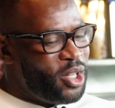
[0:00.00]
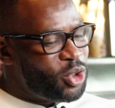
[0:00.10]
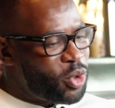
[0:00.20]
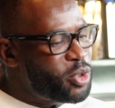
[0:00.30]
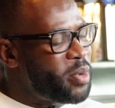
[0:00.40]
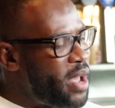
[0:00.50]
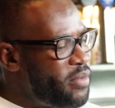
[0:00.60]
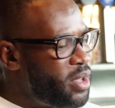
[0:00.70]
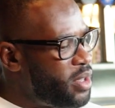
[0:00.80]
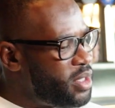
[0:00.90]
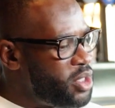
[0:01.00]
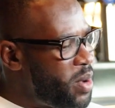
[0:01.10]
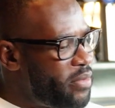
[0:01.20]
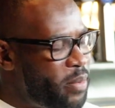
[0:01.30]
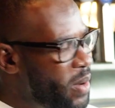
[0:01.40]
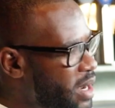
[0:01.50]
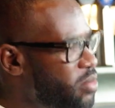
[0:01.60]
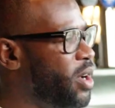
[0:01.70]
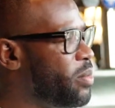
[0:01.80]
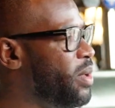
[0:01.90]
Talk to me, did you ever play
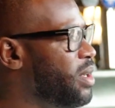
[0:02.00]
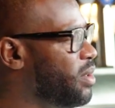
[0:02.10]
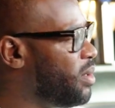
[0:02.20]
rugby?